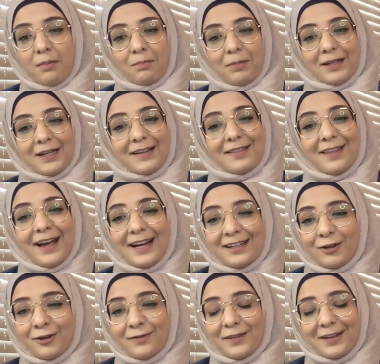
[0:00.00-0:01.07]
but at the
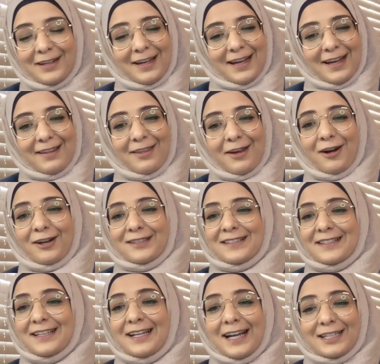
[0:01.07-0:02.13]
end of the day they are
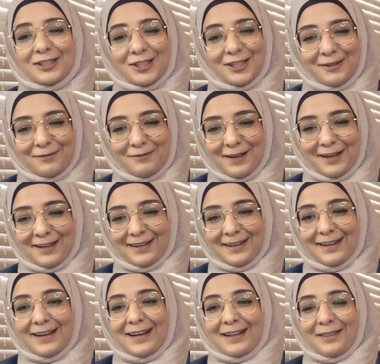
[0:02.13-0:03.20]
still achieving
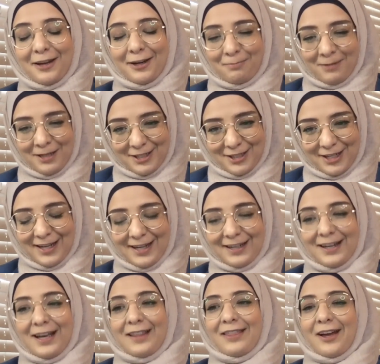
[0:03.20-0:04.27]
their
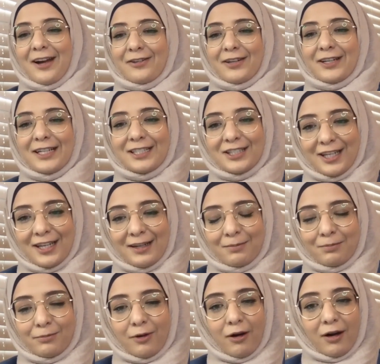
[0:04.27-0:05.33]
mission, they are
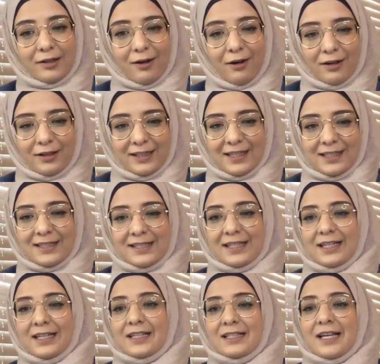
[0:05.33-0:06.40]
reaching broad
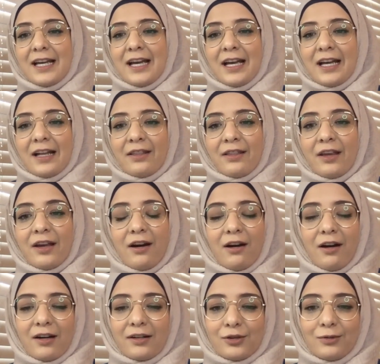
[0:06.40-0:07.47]
audiences, and they
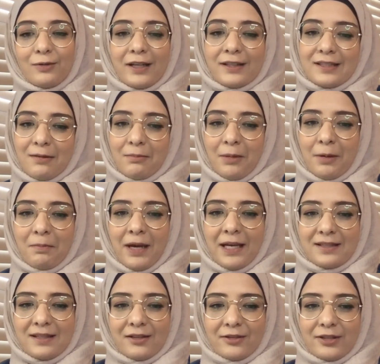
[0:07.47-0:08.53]
are doing some
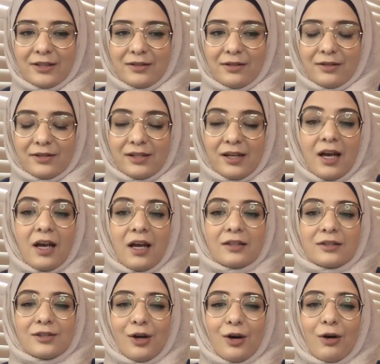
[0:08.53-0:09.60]
amazing results.
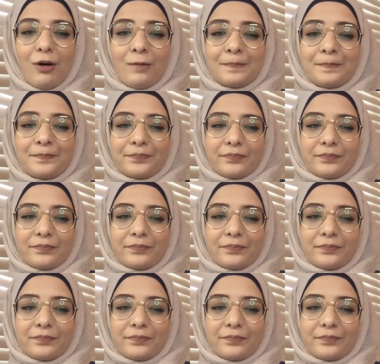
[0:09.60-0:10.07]
So,